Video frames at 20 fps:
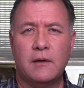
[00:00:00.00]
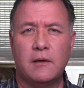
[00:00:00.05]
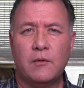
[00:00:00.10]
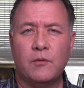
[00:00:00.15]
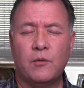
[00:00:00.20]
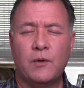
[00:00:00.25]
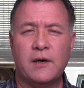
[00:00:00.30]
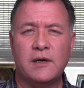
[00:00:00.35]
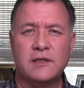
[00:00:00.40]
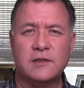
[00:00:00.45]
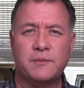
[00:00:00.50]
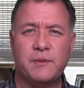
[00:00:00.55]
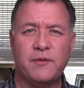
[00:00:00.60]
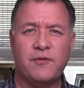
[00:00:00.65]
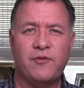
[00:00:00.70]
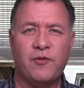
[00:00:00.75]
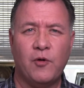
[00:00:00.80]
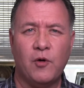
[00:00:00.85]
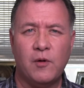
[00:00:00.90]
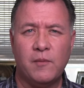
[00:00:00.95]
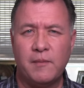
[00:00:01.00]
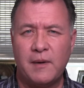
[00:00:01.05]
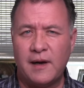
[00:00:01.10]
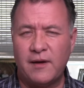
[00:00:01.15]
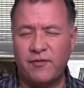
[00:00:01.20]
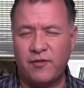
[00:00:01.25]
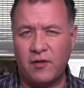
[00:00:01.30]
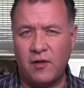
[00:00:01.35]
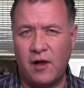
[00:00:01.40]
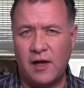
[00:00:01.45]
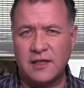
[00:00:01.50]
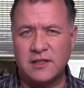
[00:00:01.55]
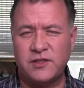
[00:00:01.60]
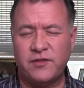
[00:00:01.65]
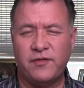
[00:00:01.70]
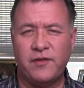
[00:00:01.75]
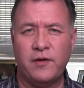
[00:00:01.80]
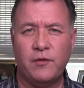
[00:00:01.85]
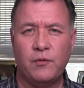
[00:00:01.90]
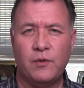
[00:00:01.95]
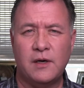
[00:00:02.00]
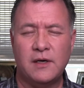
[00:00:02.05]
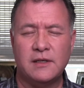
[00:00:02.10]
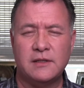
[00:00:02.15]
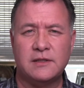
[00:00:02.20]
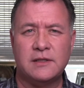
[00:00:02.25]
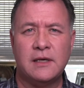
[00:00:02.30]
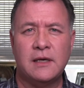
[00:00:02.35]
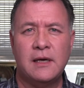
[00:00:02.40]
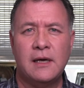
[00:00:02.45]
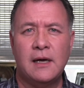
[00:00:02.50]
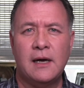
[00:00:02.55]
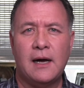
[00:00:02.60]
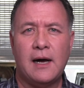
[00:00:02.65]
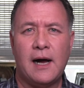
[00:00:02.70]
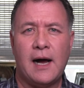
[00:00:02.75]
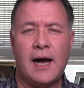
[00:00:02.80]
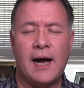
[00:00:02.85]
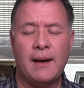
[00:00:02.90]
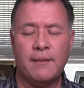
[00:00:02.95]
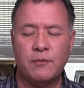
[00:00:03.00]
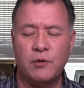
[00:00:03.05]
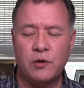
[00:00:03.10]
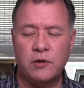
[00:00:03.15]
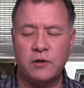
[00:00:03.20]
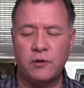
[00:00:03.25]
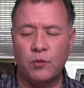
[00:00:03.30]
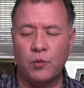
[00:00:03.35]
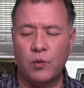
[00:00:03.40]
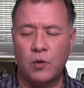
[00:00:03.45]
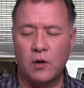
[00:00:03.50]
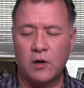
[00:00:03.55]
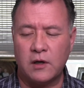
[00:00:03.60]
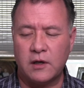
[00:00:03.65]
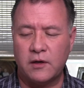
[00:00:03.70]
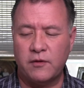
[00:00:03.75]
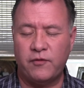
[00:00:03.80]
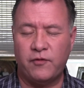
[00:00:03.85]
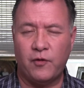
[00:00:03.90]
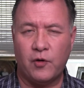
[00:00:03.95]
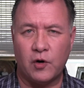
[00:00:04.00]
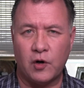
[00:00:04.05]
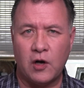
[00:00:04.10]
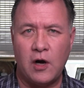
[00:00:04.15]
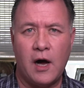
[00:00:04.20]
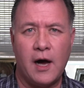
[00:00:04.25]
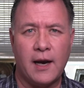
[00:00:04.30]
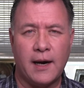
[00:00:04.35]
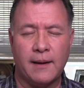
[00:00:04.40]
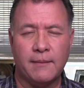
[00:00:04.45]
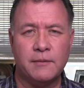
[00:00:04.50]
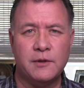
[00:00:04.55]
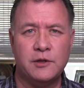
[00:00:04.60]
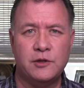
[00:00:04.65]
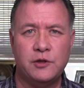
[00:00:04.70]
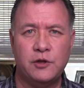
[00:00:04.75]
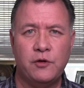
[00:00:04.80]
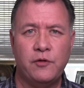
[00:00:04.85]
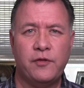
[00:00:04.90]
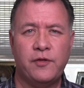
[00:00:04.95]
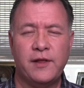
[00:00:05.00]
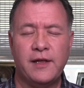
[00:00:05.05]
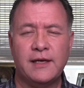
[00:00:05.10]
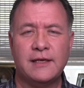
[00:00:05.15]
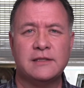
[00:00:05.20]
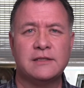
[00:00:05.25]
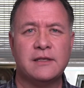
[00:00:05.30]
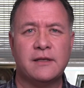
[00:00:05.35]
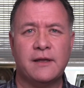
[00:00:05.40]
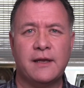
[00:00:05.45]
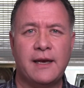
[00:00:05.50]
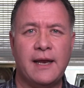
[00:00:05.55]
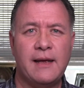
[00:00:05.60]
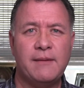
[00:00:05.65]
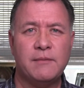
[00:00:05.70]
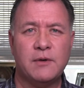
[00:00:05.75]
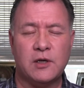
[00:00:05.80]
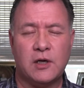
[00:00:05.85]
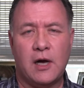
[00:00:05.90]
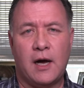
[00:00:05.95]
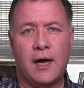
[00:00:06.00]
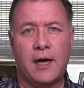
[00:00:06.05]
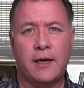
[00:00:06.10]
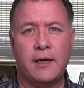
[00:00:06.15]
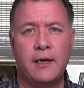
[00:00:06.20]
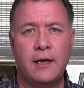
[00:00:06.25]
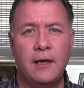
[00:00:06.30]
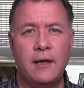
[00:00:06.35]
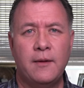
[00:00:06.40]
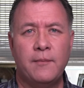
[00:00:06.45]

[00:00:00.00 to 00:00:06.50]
Whereas before, my philosophy was, I'm going to work for God. I'm going to do things in the name of God.